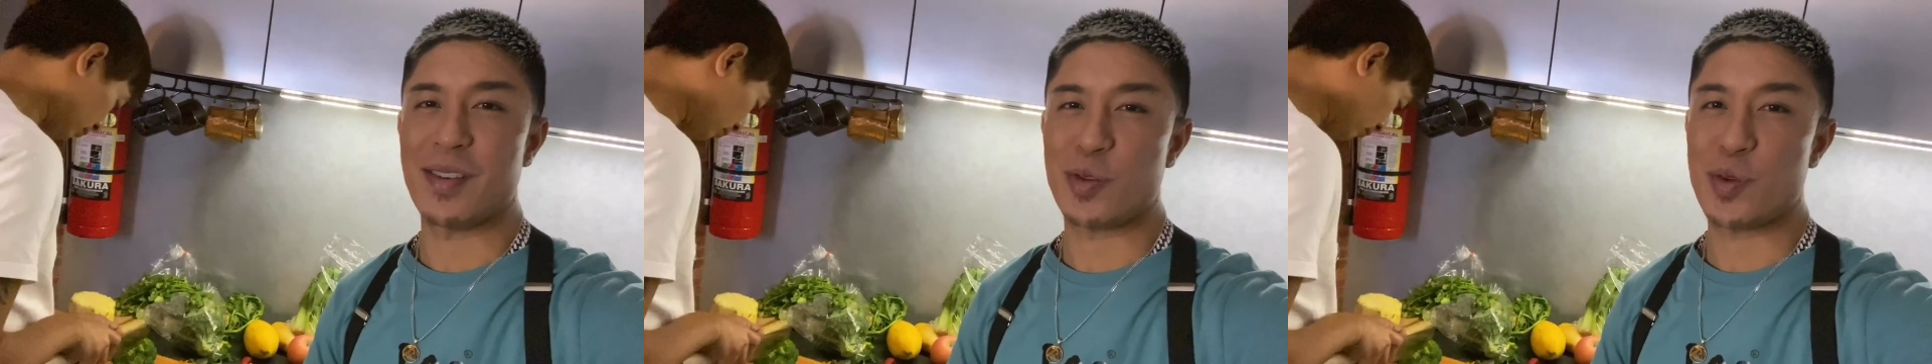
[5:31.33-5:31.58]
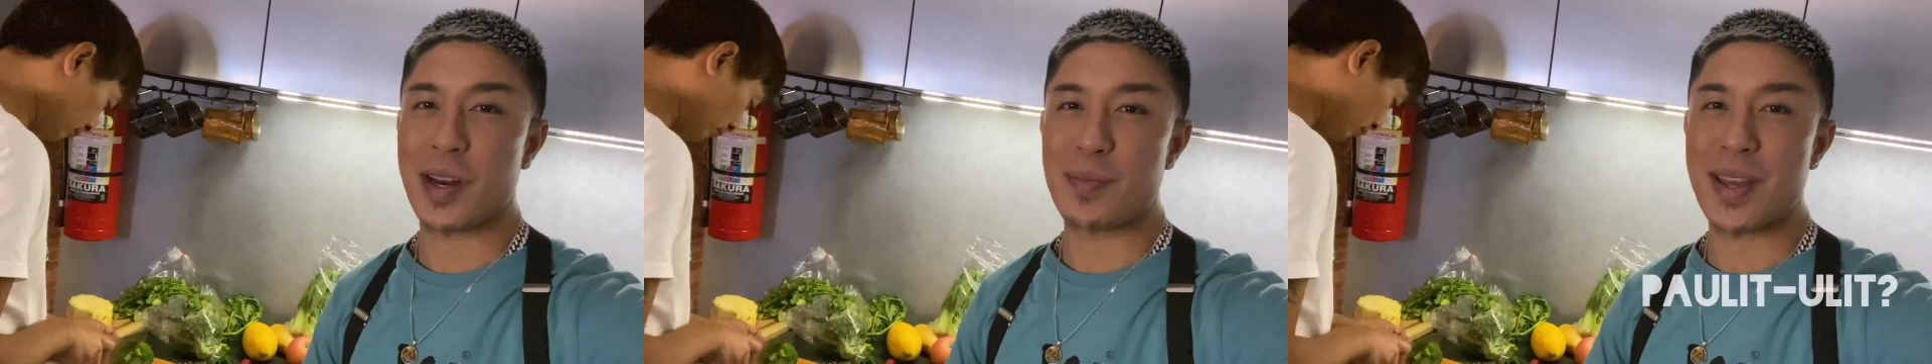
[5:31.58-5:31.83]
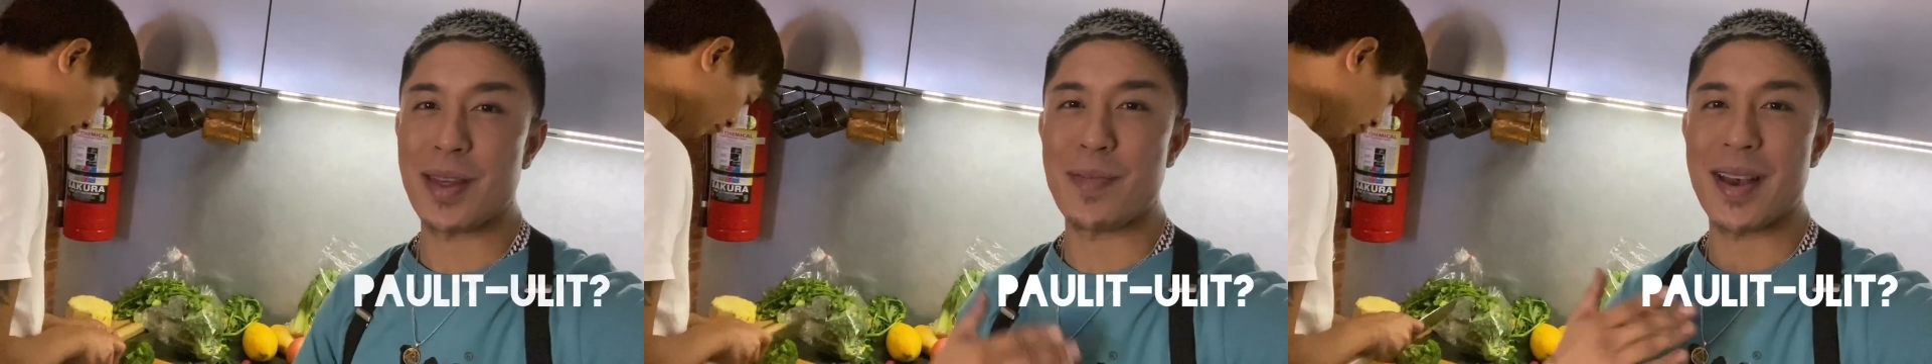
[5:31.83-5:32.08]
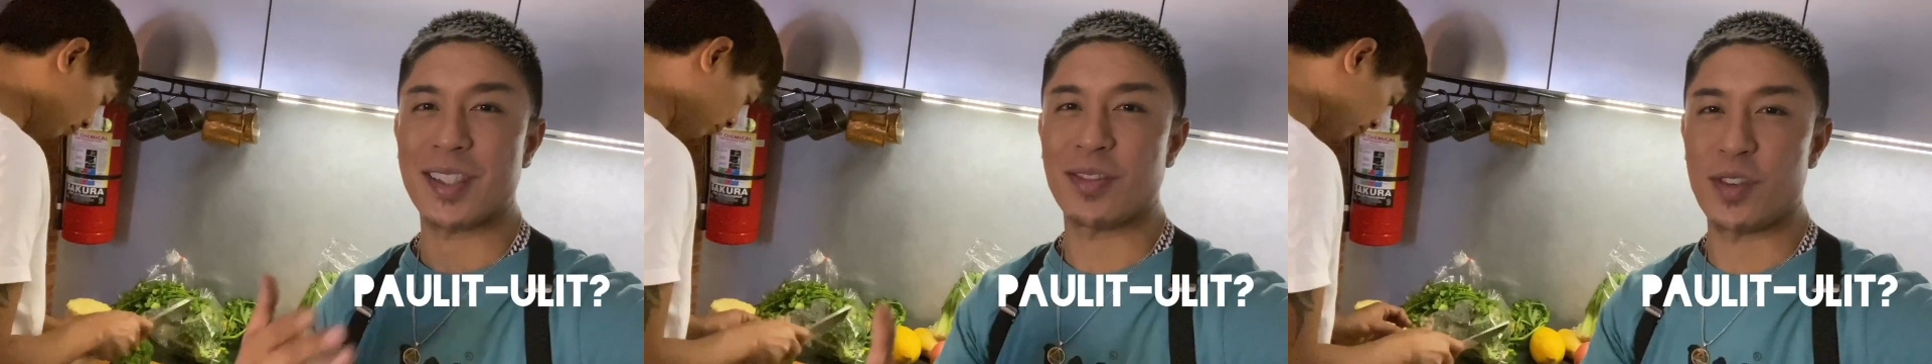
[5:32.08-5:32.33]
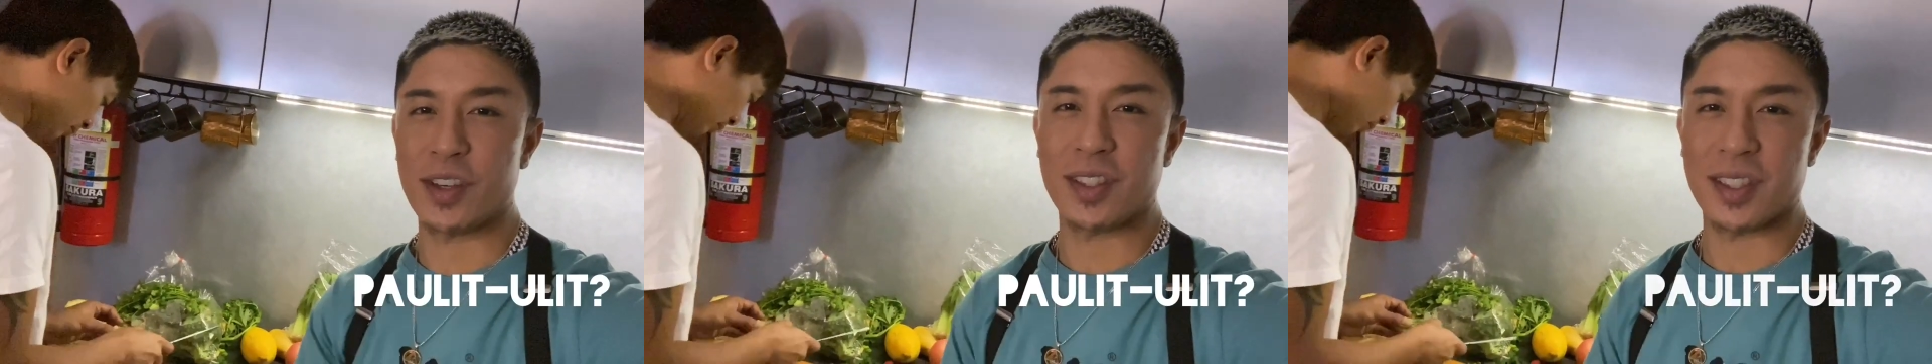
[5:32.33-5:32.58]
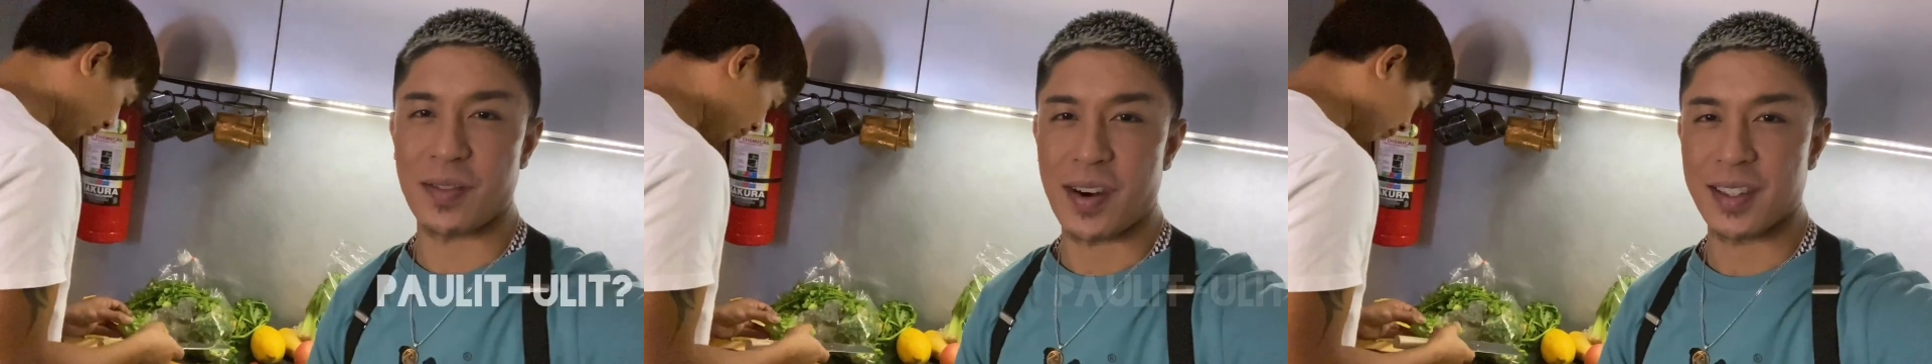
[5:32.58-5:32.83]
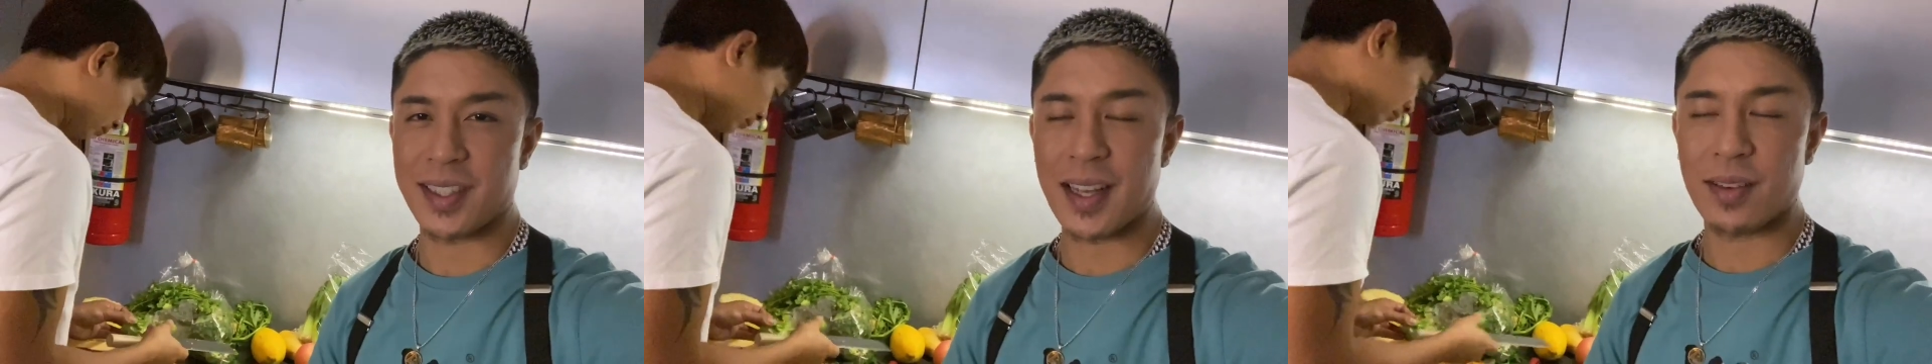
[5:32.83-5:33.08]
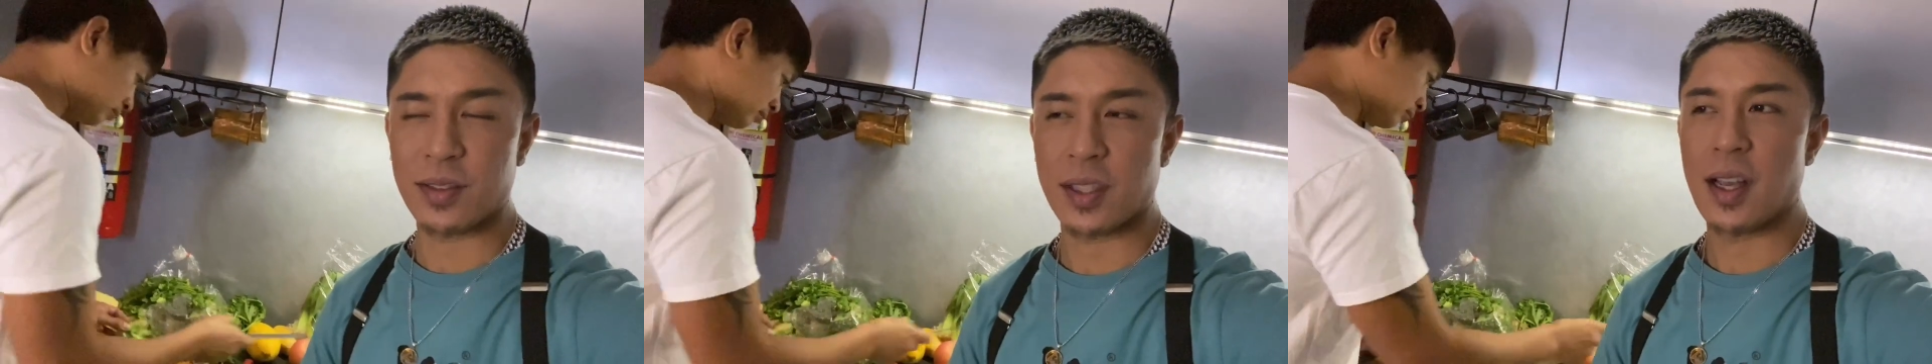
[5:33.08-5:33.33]
We want to be the best versions of
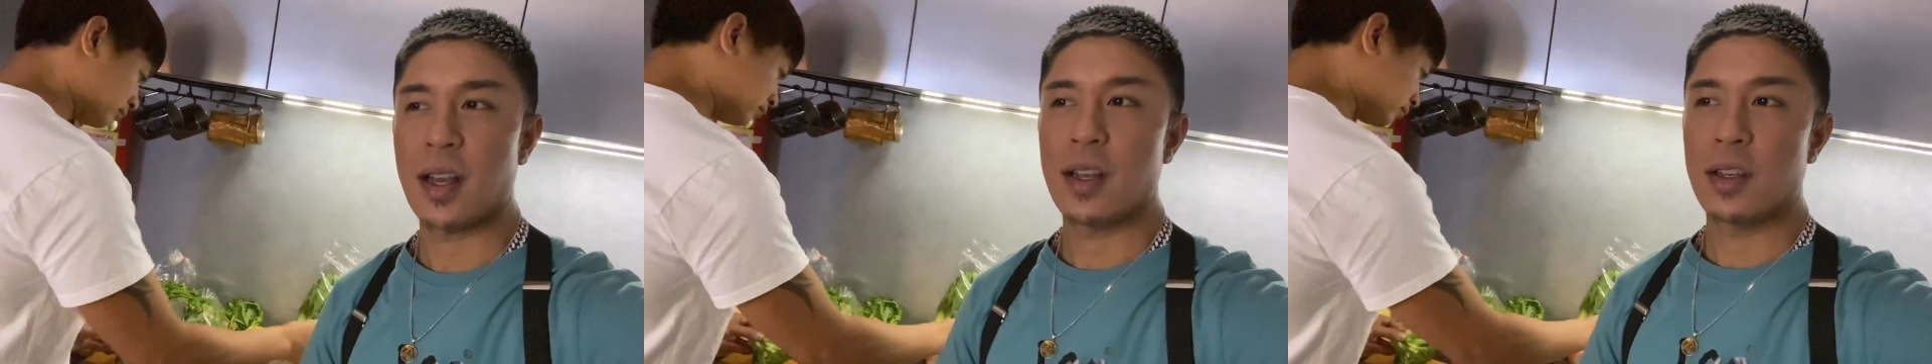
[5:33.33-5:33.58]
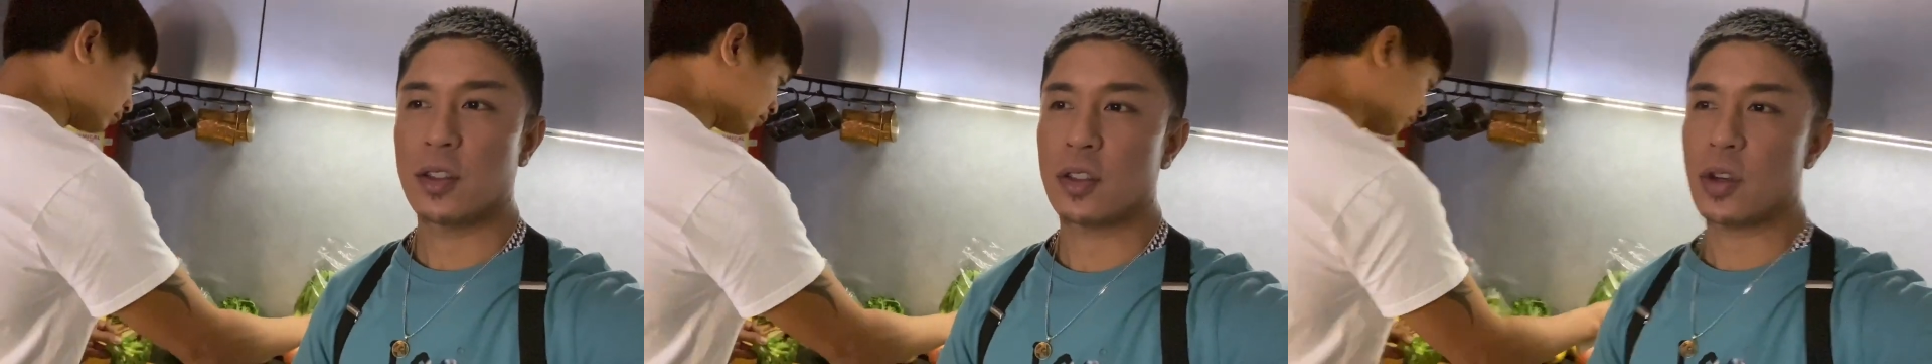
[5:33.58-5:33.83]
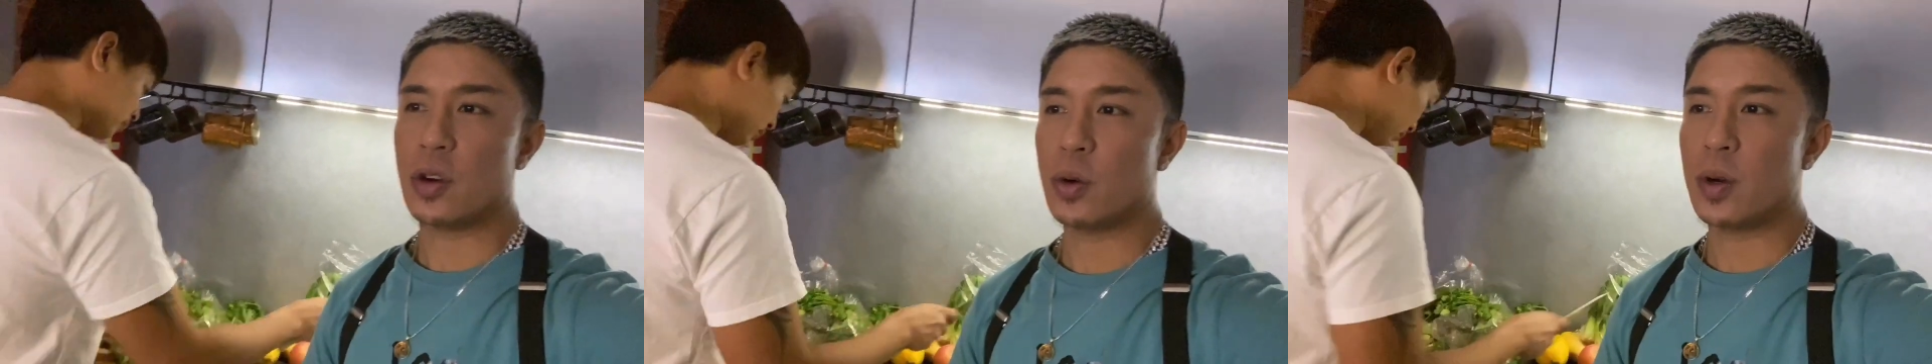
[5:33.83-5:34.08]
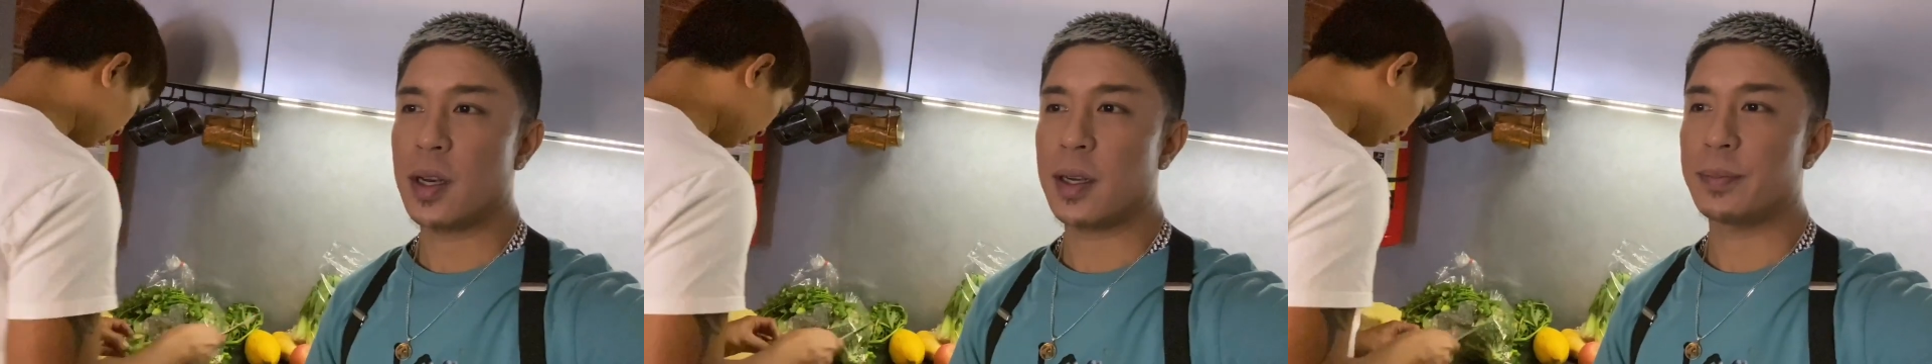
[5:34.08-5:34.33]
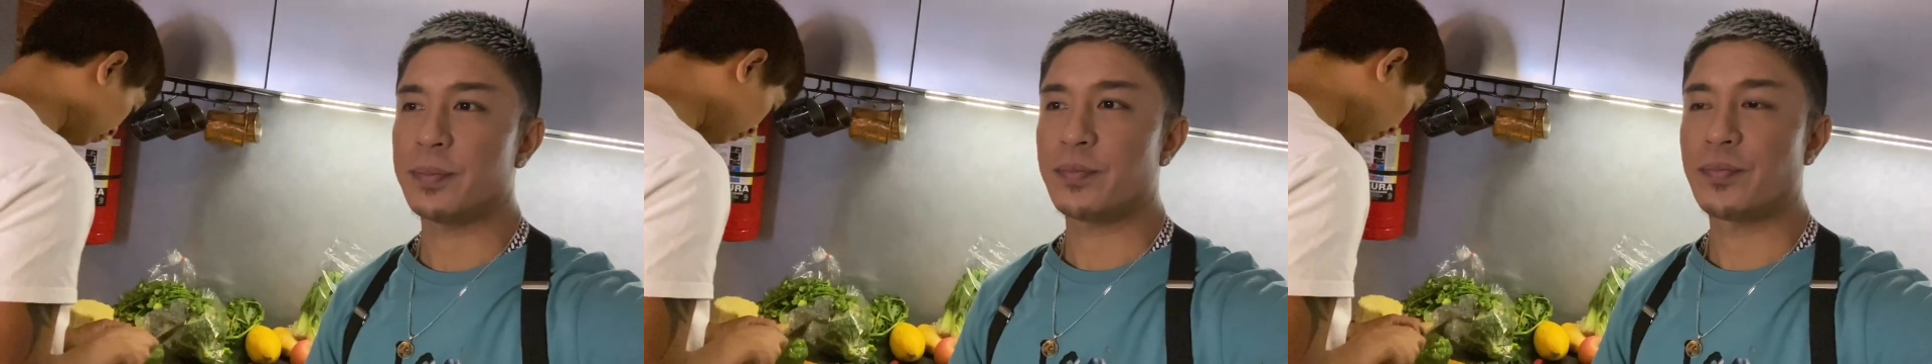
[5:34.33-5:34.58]
ourselves. So um,